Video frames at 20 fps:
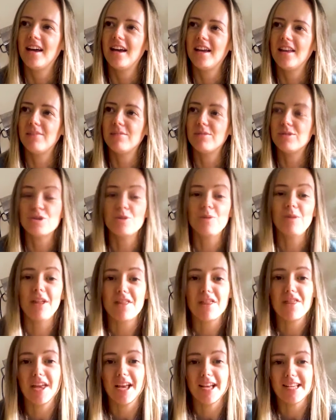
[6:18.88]
there were so many
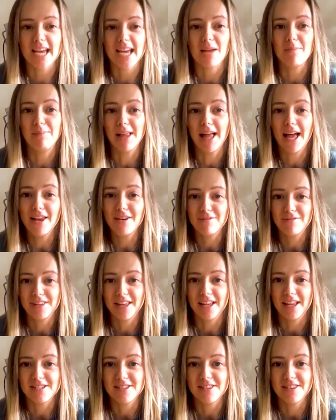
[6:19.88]
other things I had planned for
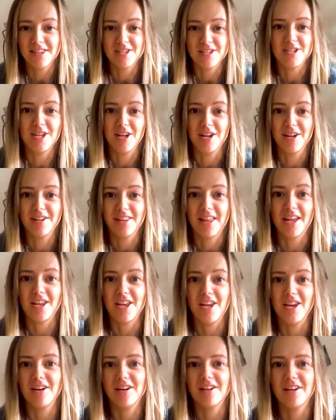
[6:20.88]
that this year, that
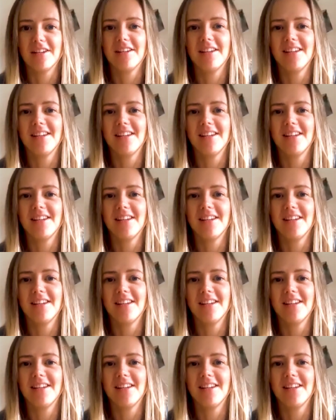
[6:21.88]
year.